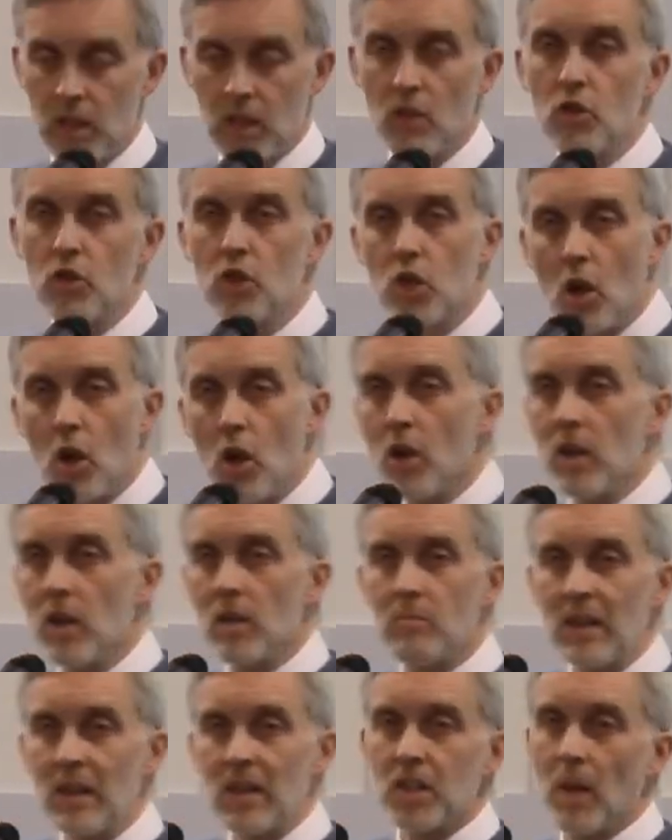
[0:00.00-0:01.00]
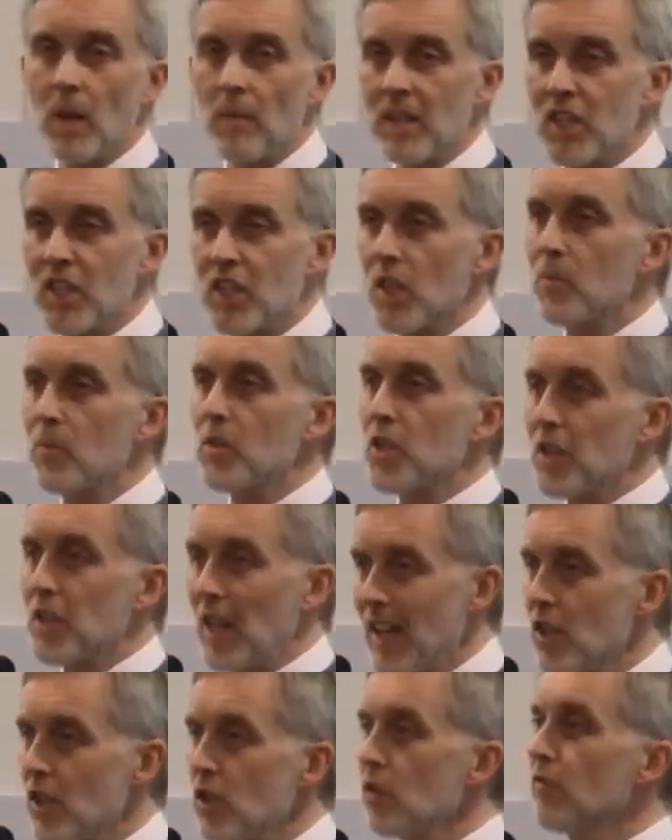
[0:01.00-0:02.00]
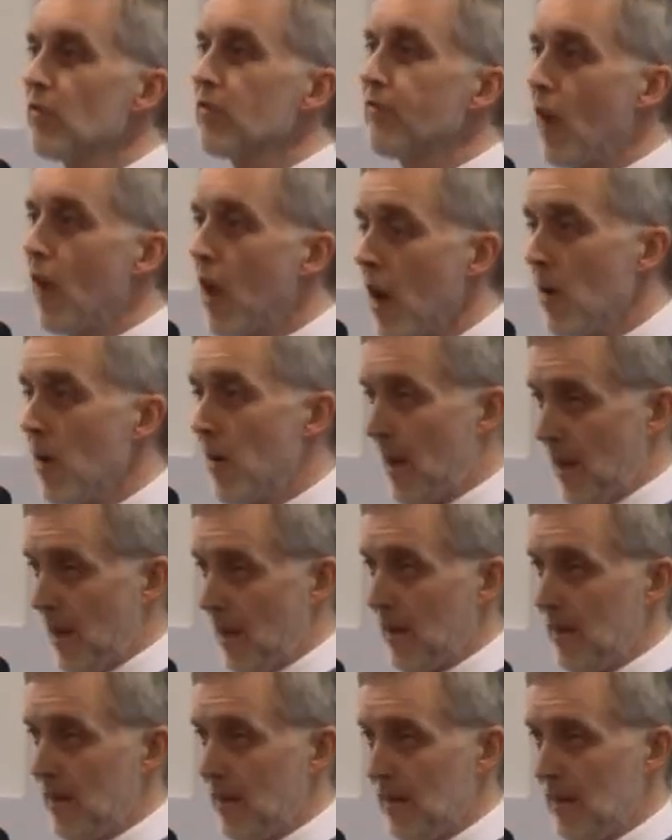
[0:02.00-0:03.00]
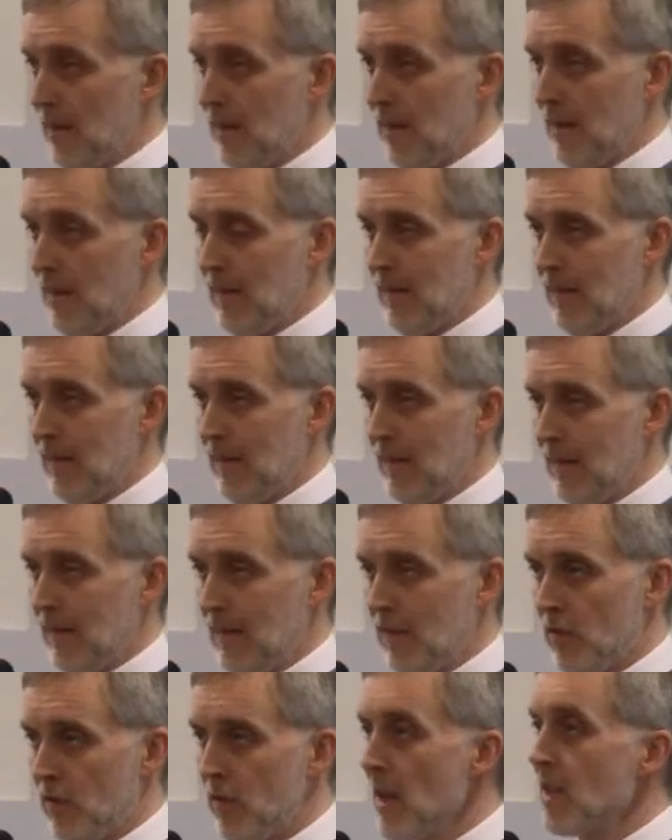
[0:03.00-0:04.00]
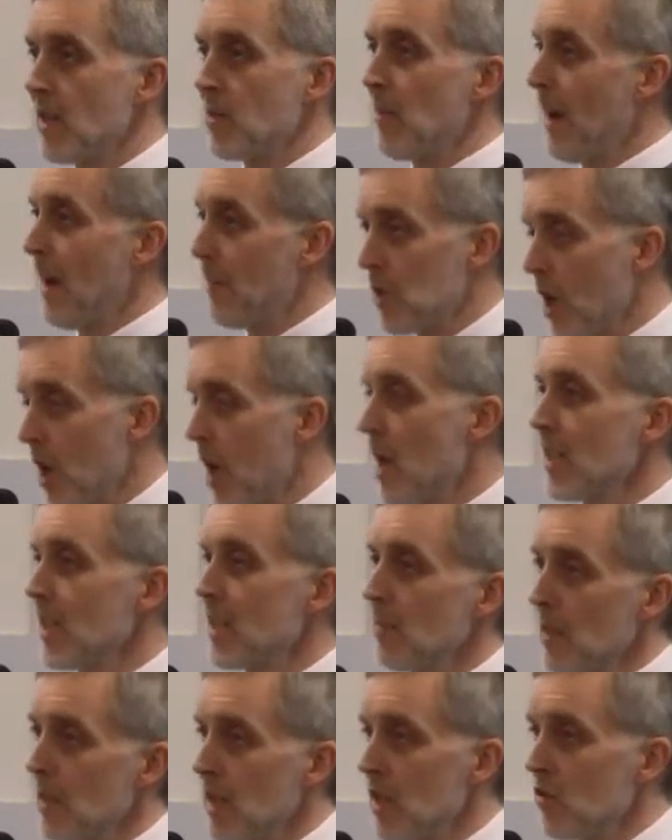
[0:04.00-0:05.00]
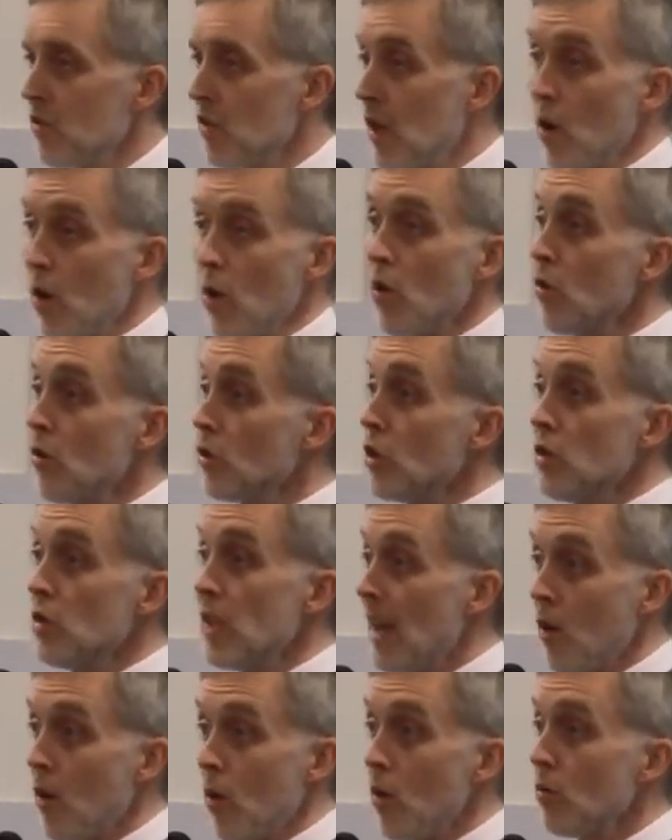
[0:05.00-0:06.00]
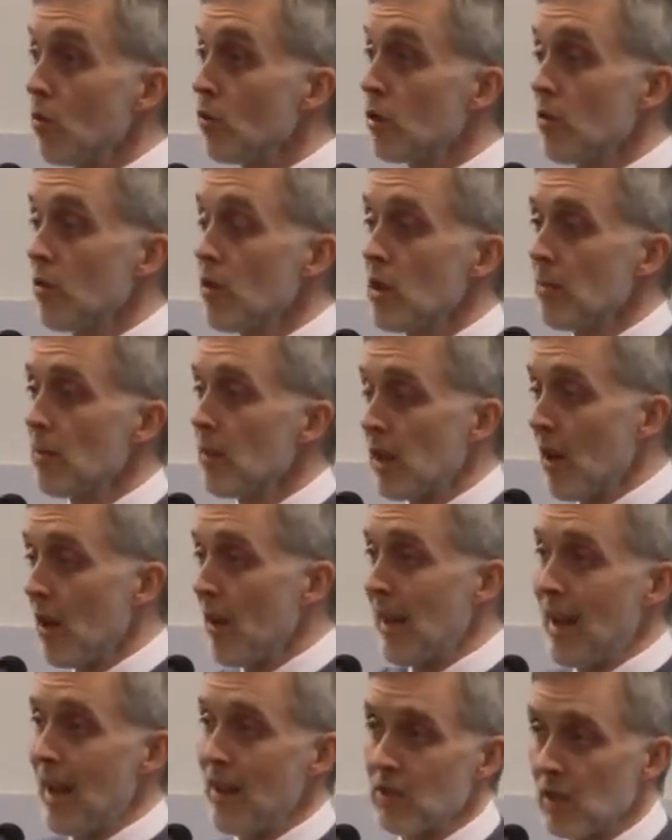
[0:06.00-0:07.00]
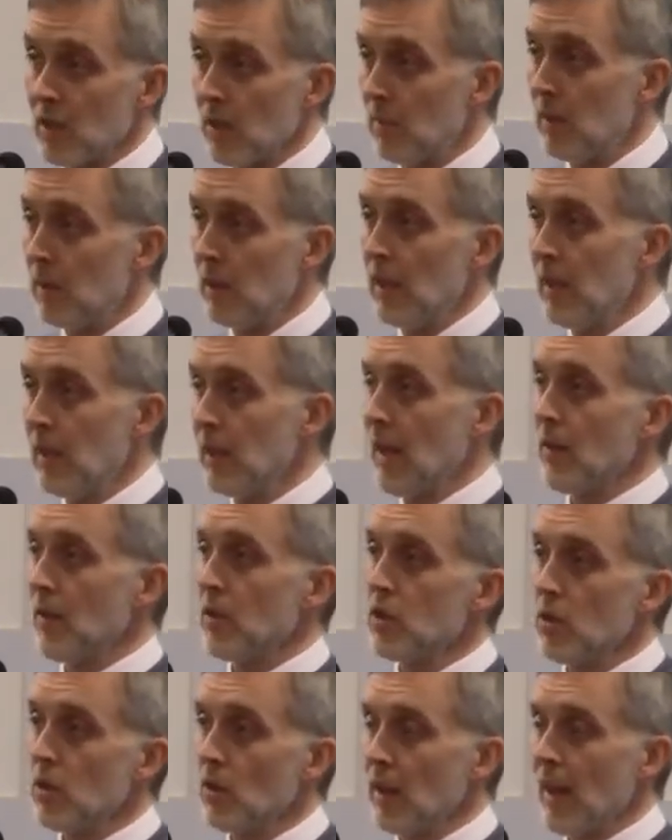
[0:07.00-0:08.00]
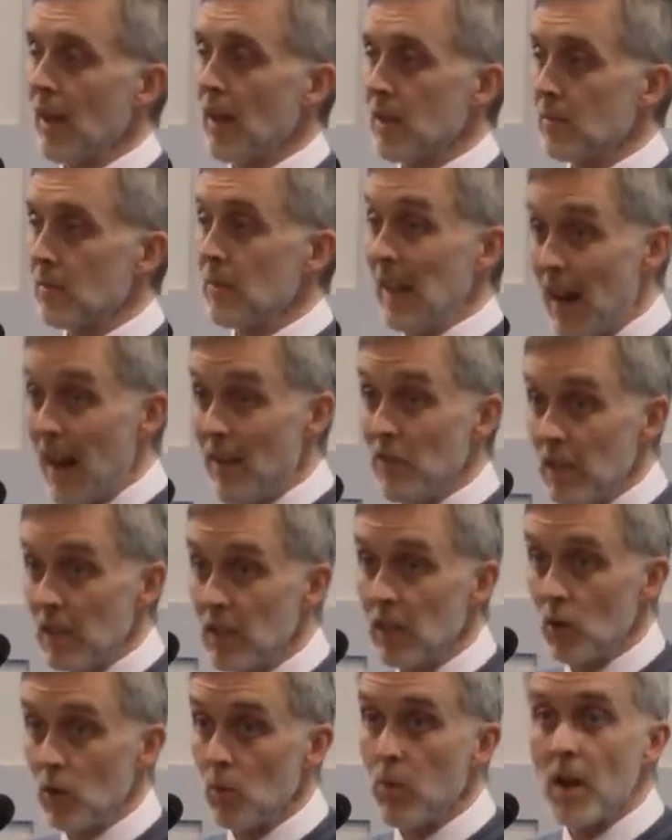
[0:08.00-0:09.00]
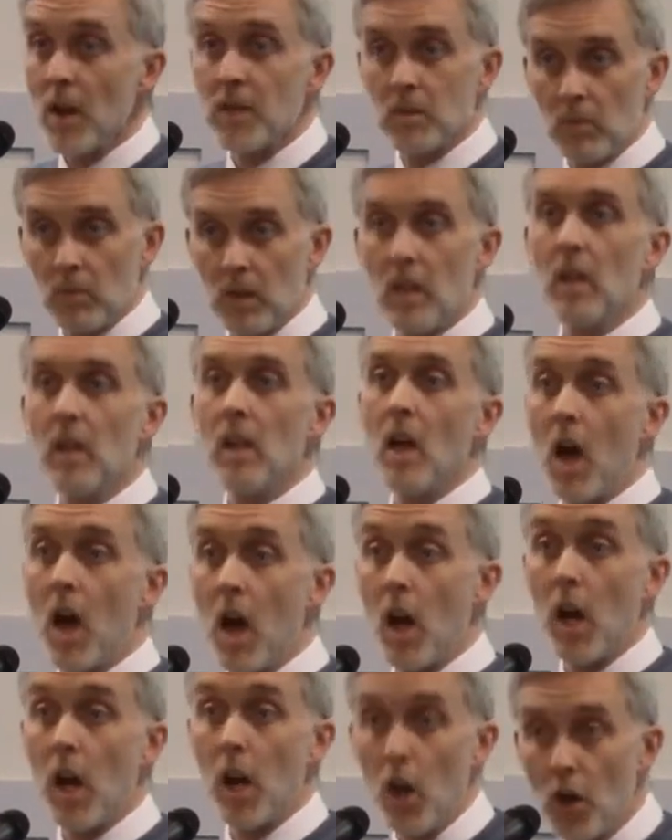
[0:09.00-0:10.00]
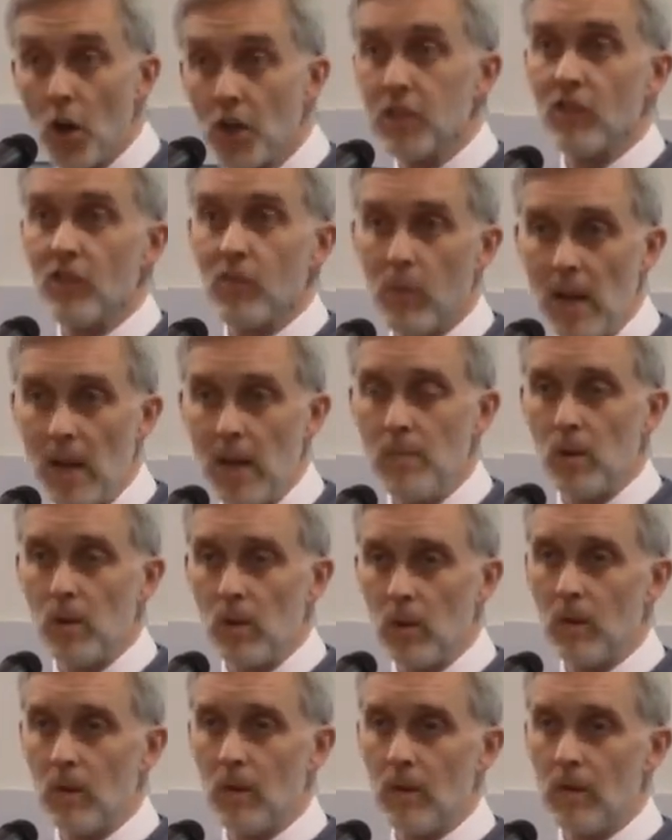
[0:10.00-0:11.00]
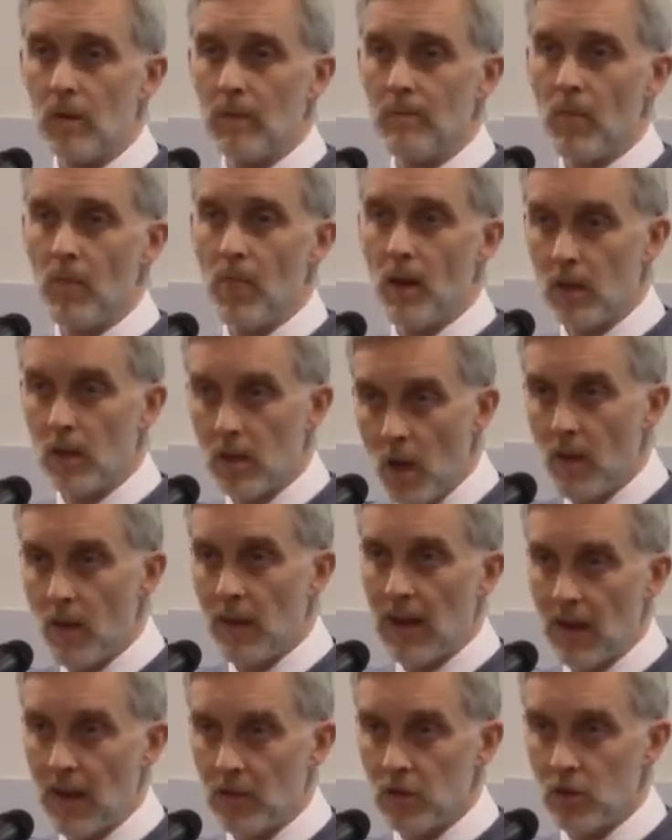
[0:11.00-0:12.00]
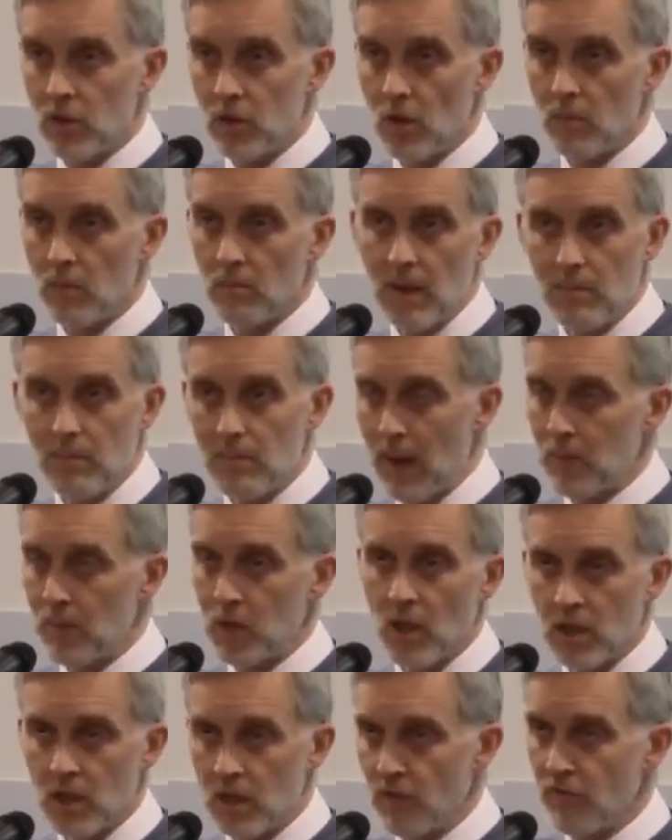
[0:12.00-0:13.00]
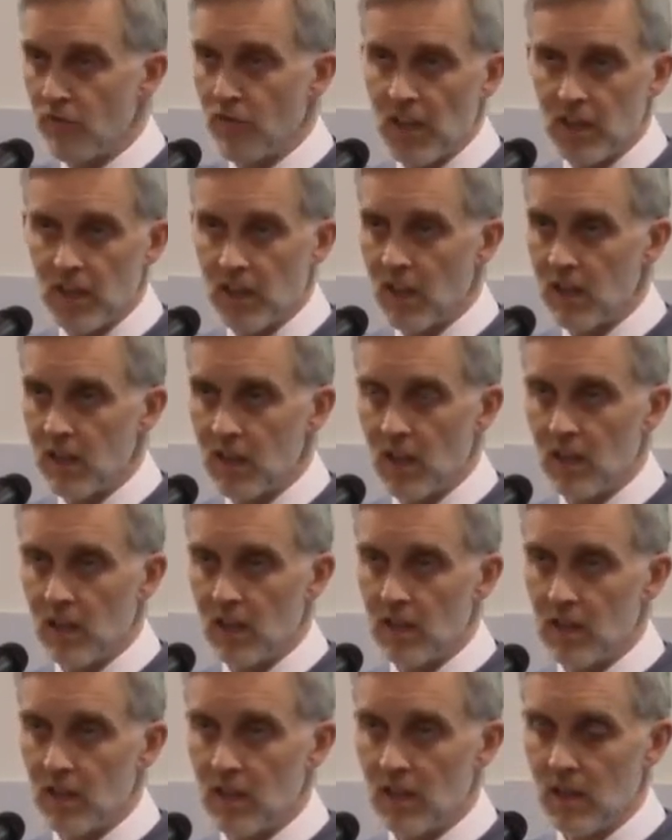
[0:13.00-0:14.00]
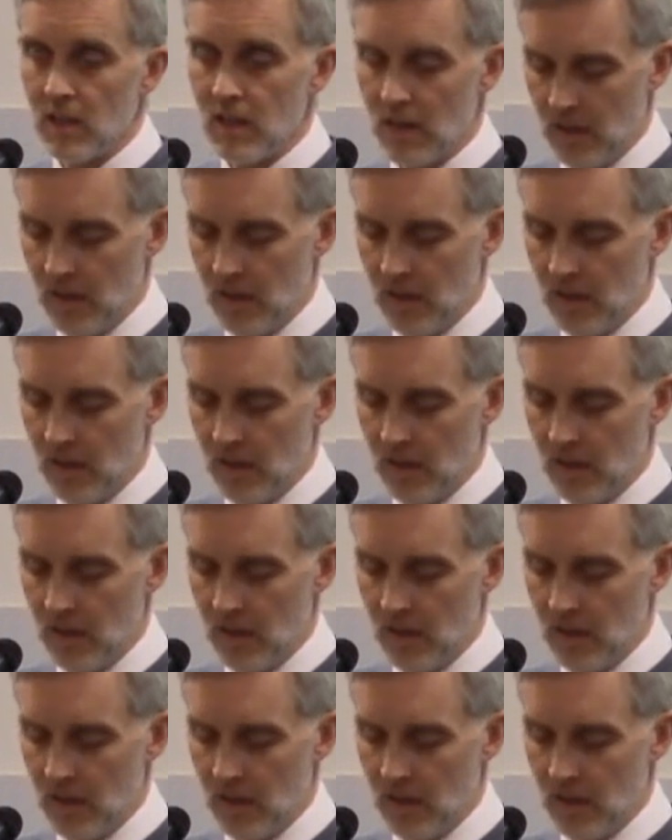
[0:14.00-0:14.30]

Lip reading: So John had built up this substantial following through his baptizing ministry. All Judea, all Jerusalem are going out to him. Now, surely that doesn't mean every single person, but a lot of people are going out to John, being baptized, confessing their sins,